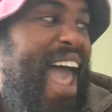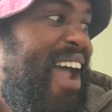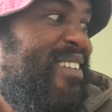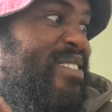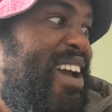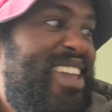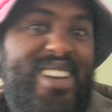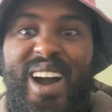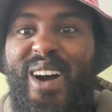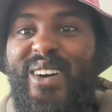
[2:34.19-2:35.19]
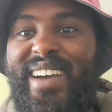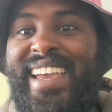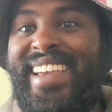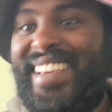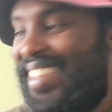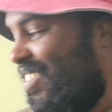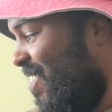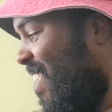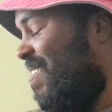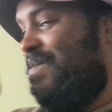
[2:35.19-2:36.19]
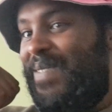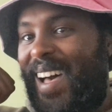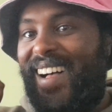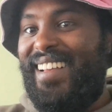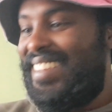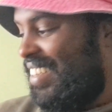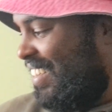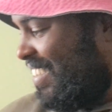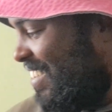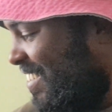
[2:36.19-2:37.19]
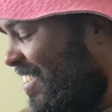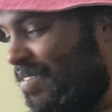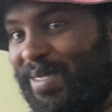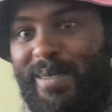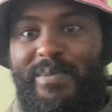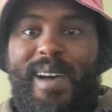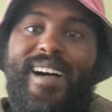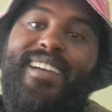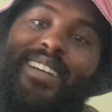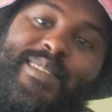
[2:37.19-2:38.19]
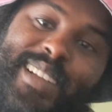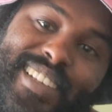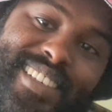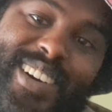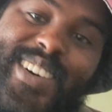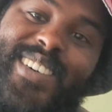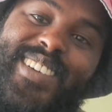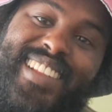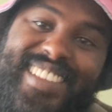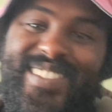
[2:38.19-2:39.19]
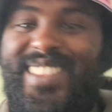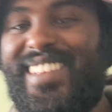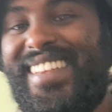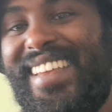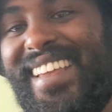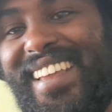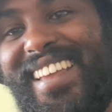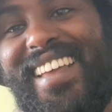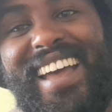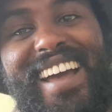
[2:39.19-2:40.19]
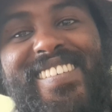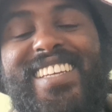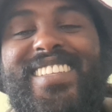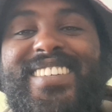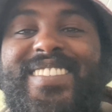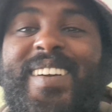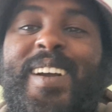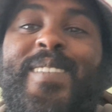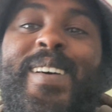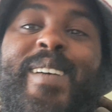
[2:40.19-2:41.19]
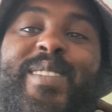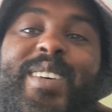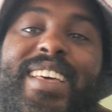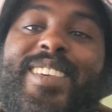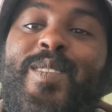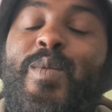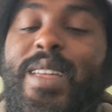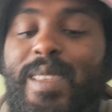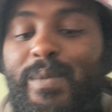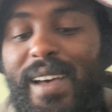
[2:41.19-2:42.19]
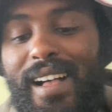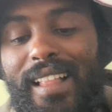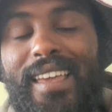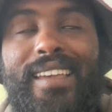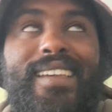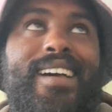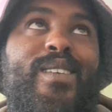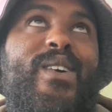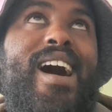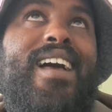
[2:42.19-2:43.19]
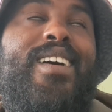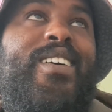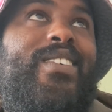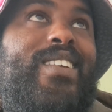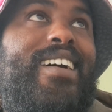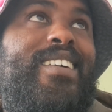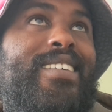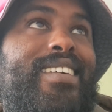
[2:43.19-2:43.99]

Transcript: Everywhere you go, he's wearing the belt. It's like, dude, put the belt here, man. Let's go. I mean, dude, man, come on, bro. Like, you won the belt like a while ago now.